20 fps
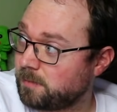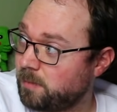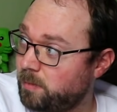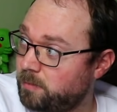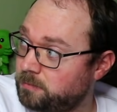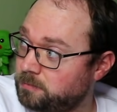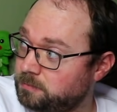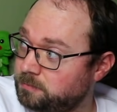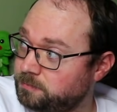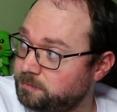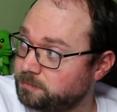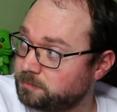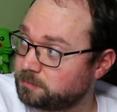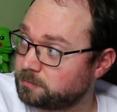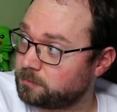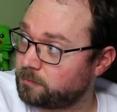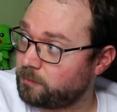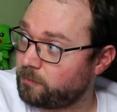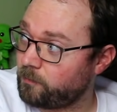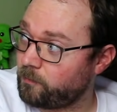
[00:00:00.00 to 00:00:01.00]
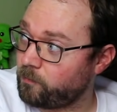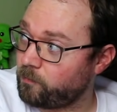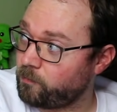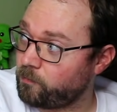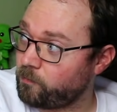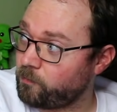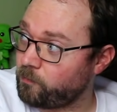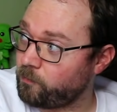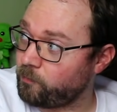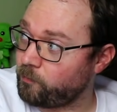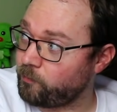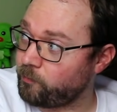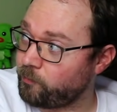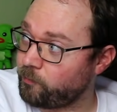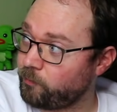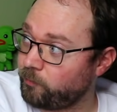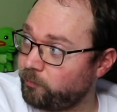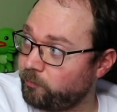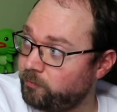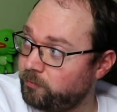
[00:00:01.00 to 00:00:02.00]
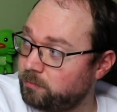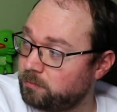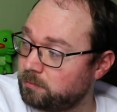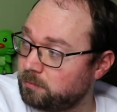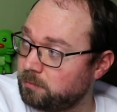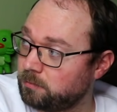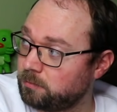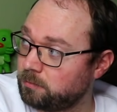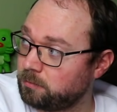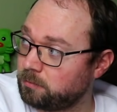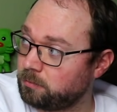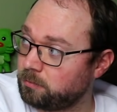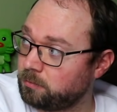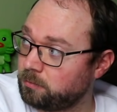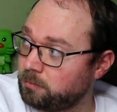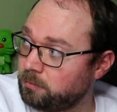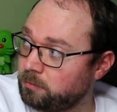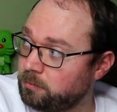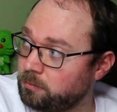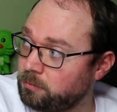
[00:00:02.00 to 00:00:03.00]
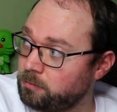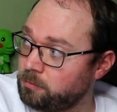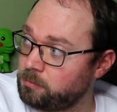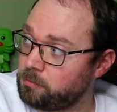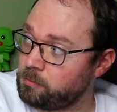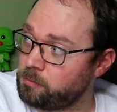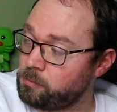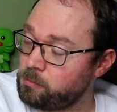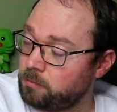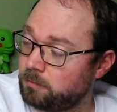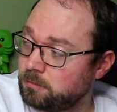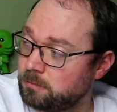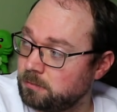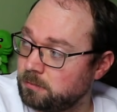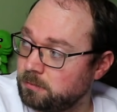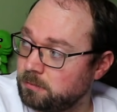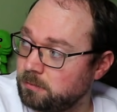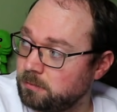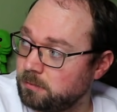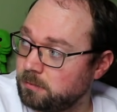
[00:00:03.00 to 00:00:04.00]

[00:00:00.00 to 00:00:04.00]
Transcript: (not speaking)